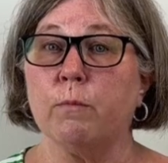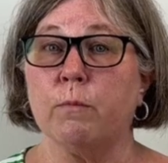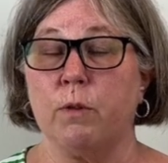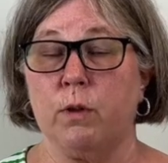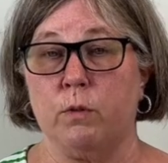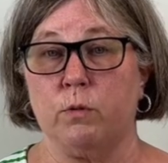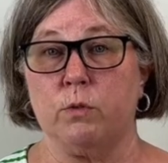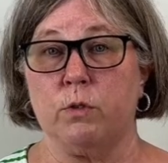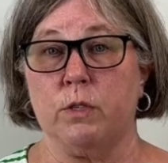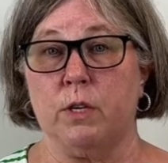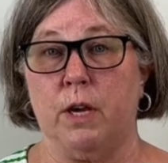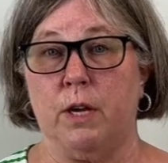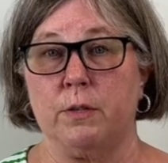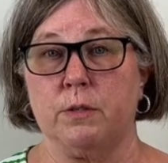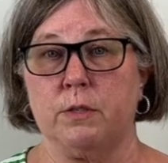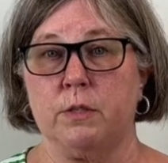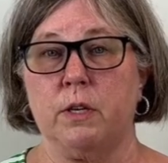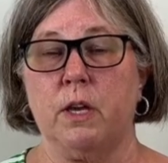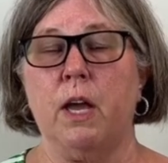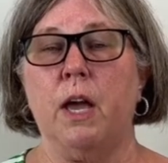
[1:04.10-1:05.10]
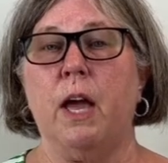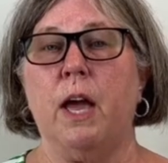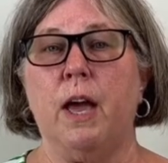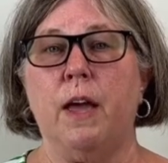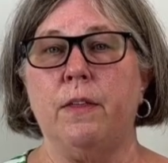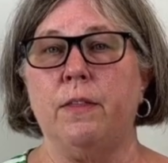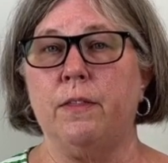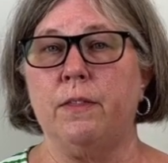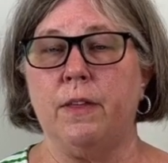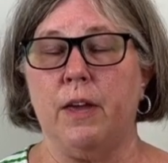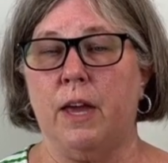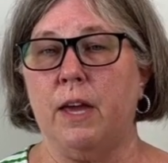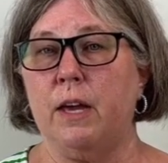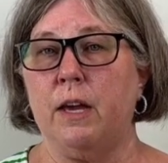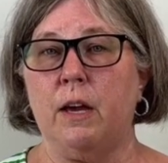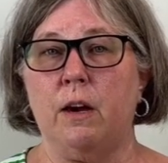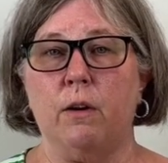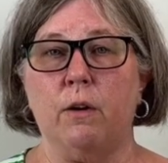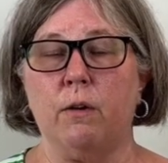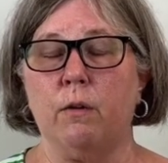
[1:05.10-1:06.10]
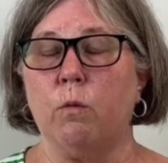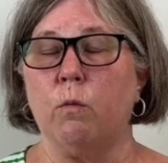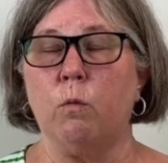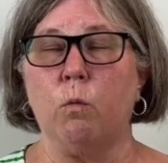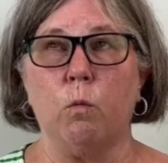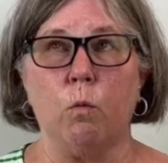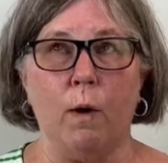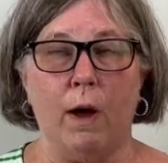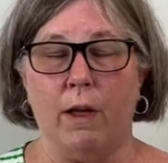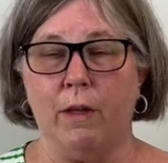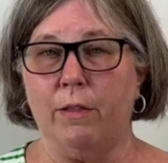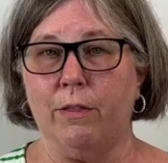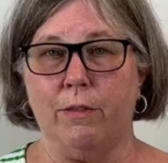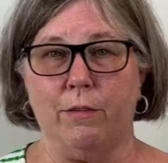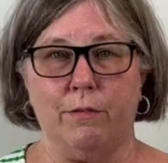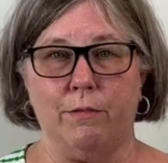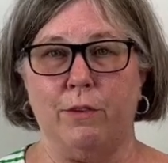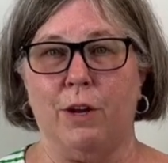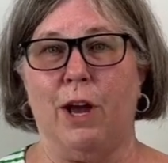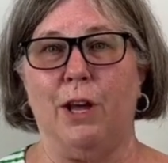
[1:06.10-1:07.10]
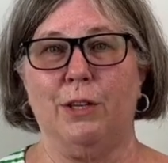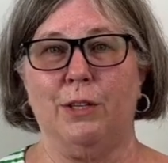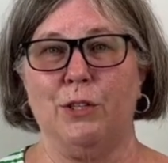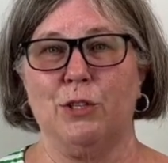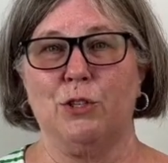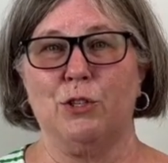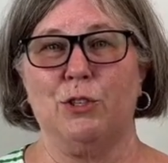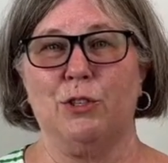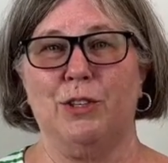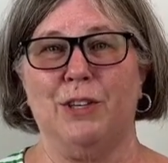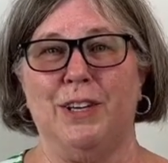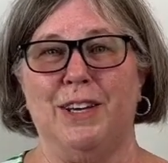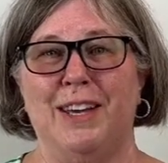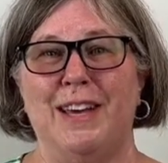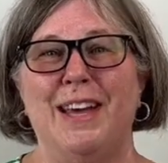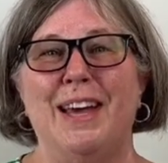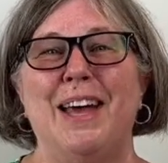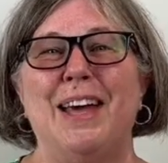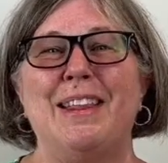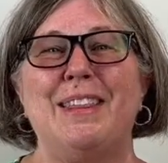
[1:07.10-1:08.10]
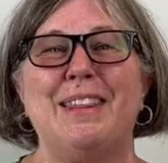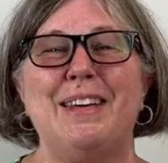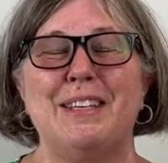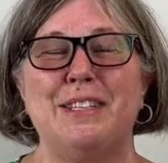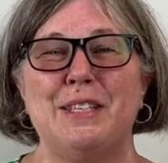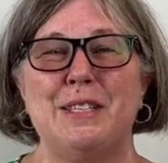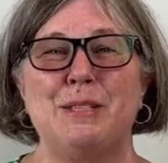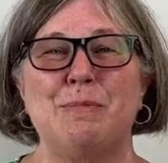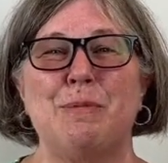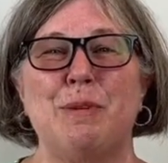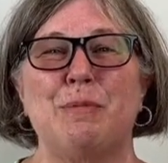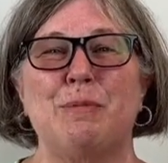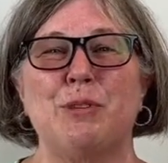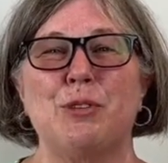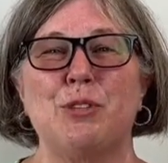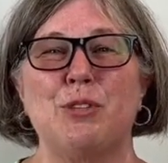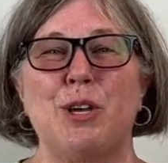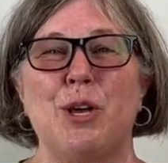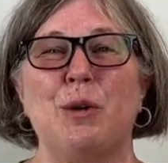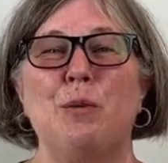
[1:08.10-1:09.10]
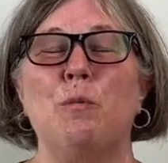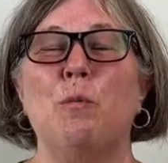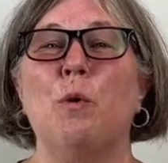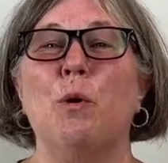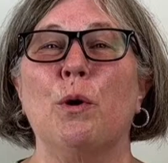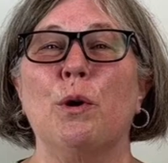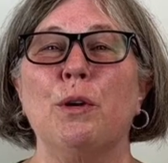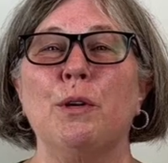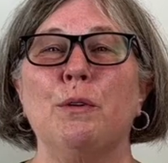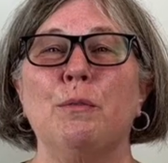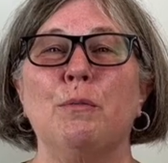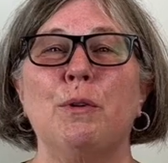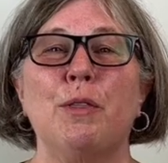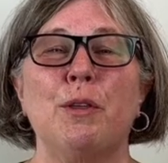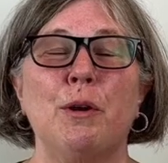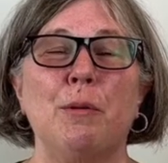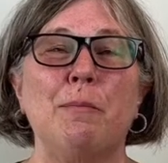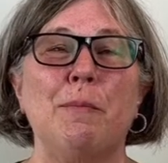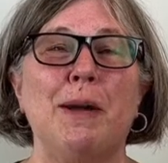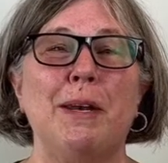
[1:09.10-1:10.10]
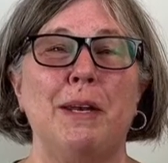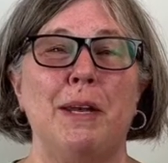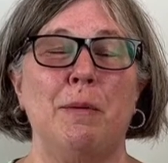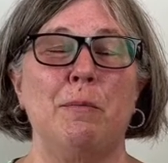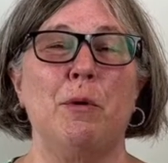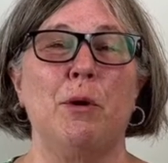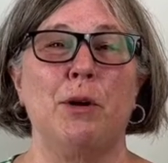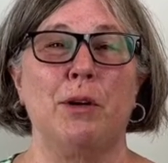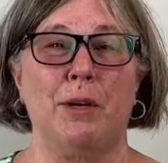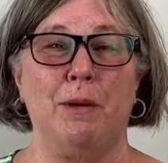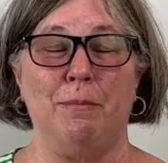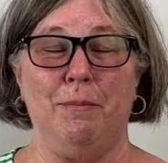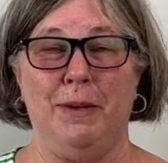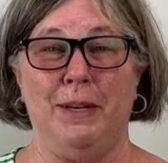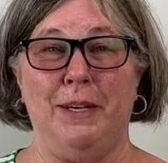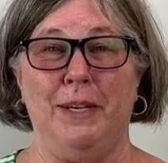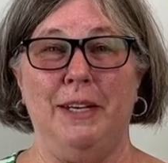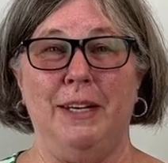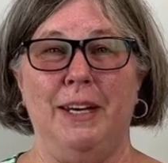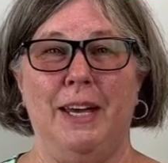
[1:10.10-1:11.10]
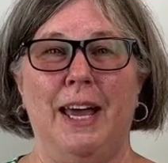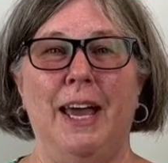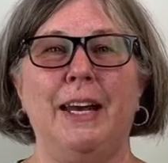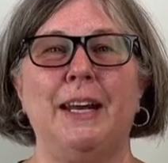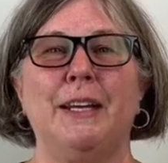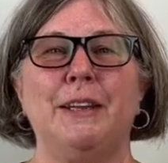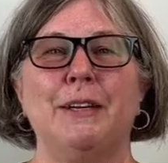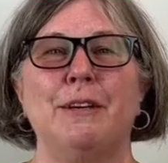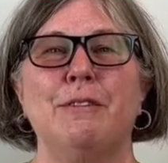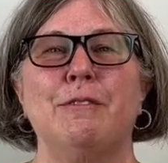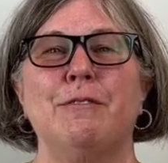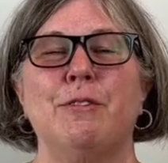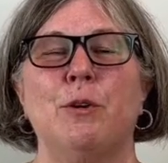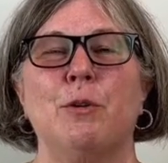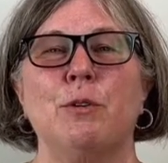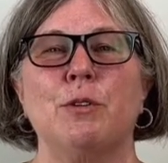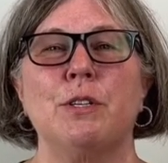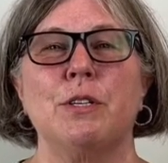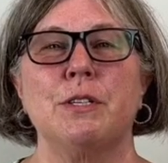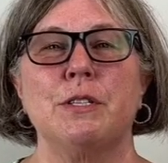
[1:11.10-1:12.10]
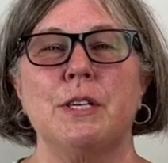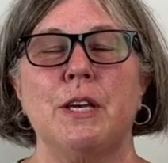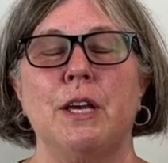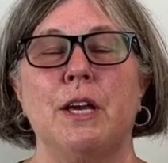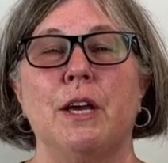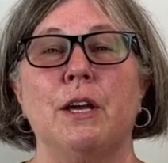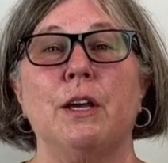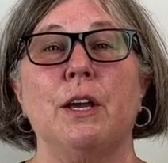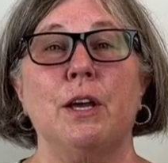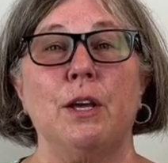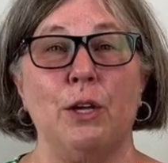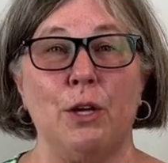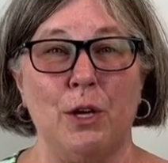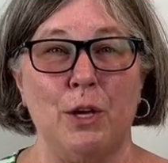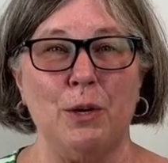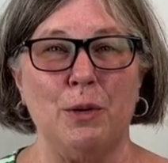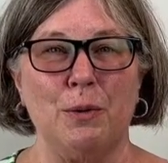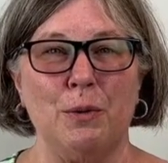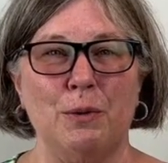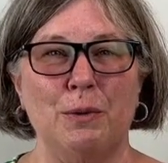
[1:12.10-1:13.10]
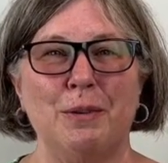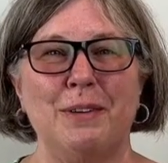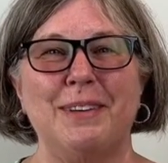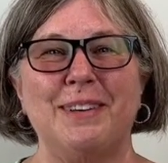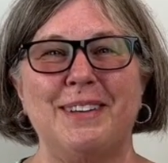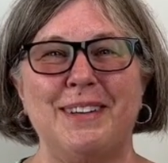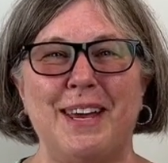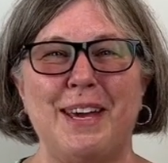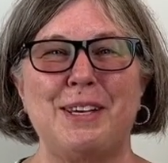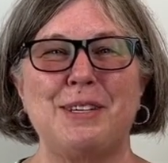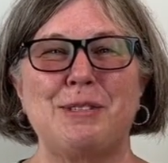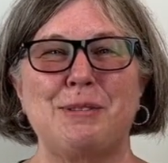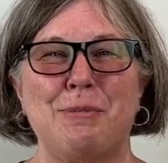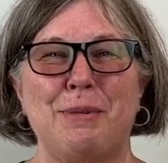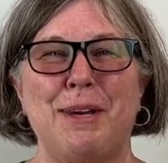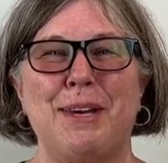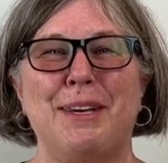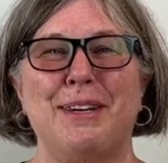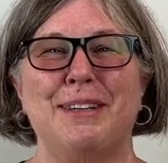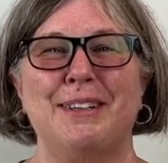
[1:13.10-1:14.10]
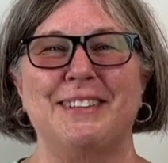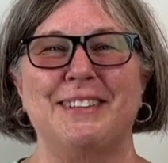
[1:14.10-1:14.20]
those tests, and they are a wealth of knowledge. This has been Richelle Ward with your Monday Market Minute, and I look forward to seeing you next week.